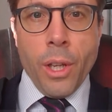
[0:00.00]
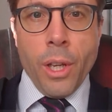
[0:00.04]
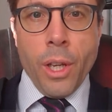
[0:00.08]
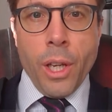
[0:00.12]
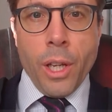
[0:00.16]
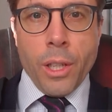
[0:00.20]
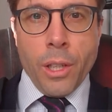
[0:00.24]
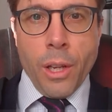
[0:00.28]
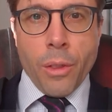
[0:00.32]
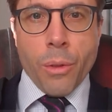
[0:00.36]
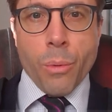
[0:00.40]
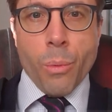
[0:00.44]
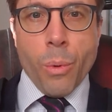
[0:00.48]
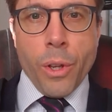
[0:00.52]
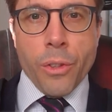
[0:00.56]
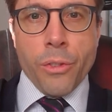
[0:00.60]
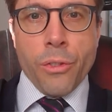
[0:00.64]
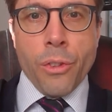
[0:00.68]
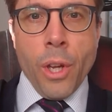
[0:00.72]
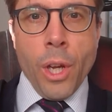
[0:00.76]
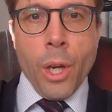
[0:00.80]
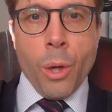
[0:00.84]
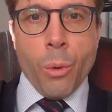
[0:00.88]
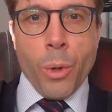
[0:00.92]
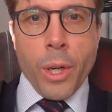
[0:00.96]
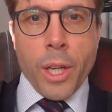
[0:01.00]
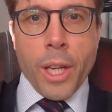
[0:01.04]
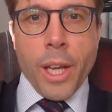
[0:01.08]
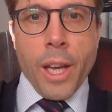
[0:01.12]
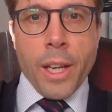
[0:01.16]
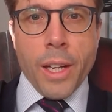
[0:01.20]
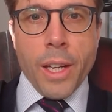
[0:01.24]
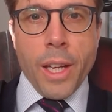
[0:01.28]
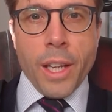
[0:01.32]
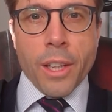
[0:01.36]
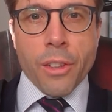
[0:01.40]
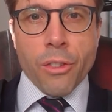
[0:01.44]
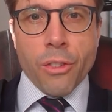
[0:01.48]
In other words, we
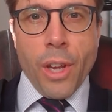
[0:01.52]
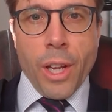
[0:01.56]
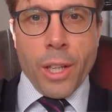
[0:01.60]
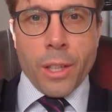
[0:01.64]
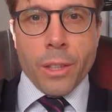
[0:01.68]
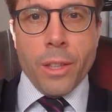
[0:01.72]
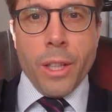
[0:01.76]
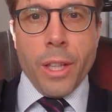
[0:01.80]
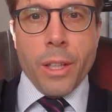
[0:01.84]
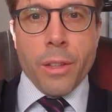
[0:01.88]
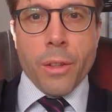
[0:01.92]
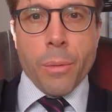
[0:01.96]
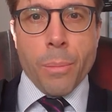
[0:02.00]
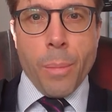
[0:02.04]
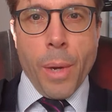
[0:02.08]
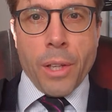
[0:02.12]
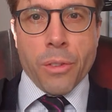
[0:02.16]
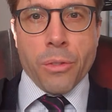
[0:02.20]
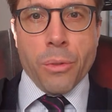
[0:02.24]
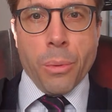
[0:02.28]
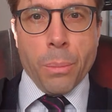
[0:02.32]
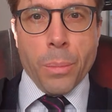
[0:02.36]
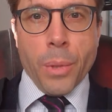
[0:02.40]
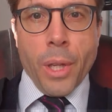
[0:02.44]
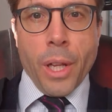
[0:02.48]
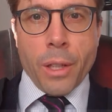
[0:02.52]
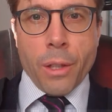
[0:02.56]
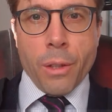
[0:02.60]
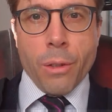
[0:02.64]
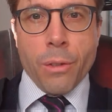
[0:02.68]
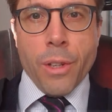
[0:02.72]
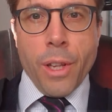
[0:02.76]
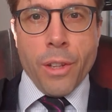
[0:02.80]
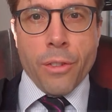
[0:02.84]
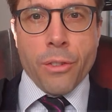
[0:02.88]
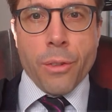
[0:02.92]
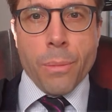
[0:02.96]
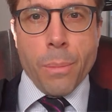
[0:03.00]
get exactly the maximum likelihood
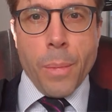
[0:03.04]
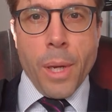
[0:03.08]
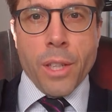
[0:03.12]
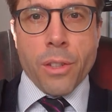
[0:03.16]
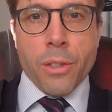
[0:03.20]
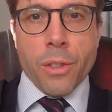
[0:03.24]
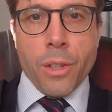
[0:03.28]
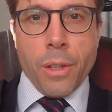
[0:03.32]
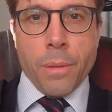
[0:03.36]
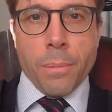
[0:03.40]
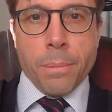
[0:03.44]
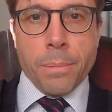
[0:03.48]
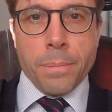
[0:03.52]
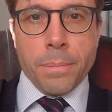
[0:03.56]
estimator.